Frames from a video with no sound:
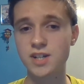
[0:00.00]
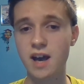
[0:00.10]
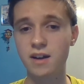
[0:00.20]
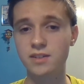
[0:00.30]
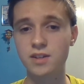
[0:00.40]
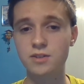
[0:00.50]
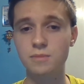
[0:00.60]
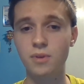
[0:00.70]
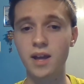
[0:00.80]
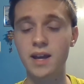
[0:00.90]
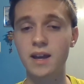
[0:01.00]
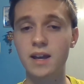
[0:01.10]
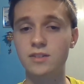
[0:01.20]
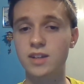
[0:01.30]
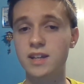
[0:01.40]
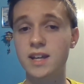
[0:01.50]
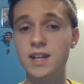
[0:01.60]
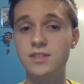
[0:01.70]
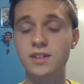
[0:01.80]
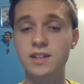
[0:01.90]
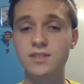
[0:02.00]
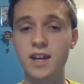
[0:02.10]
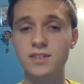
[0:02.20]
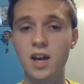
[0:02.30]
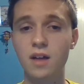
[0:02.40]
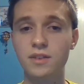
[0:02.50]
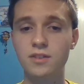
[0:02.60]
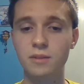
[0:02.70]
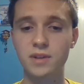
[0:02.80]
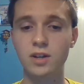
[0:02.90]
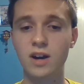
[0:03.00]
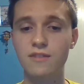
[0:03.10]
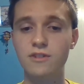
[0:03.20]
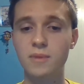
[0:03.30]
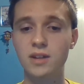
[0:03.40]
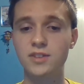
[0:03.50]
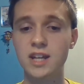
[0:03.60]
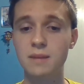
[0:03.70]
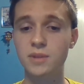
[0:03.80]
Allen continues to play as he is and he stays healthy, they're going to be a great football team.